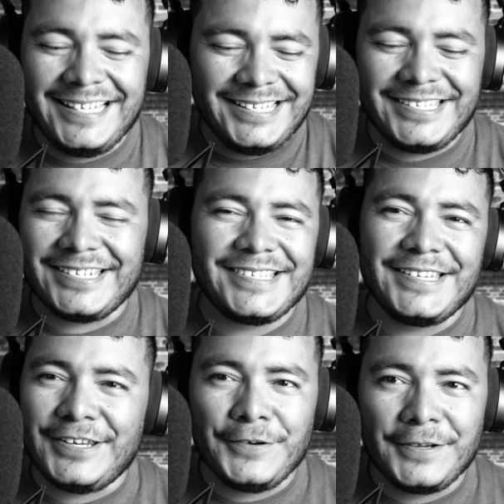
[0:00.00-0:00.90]
He's just, you
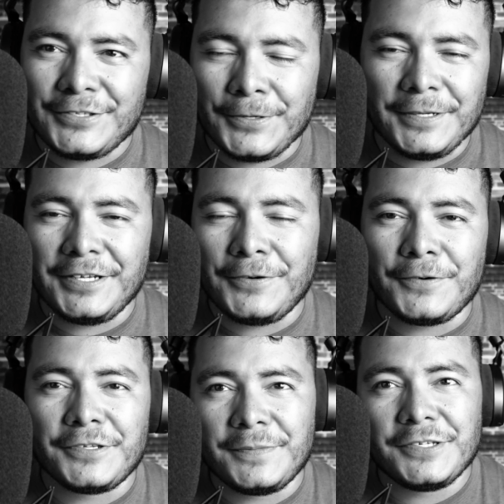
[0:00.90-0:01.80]
know, like, totally ignores him.